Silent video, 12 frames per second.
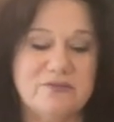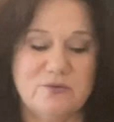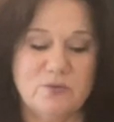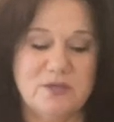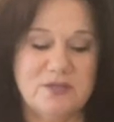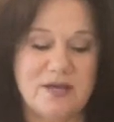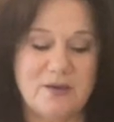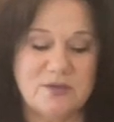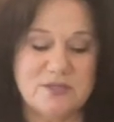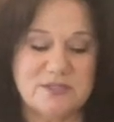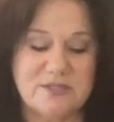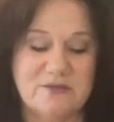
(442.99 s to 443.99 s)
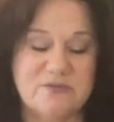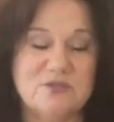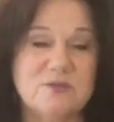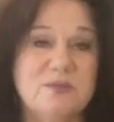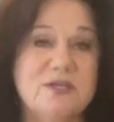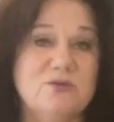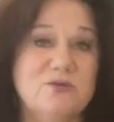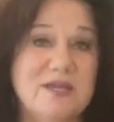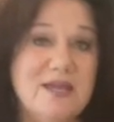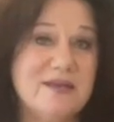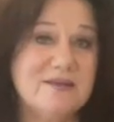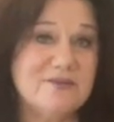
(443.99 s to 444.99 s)
We allow ourselves to be
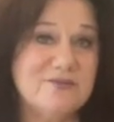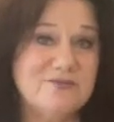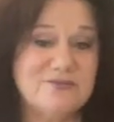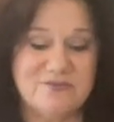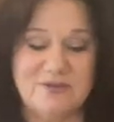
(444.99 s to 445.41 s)
creative.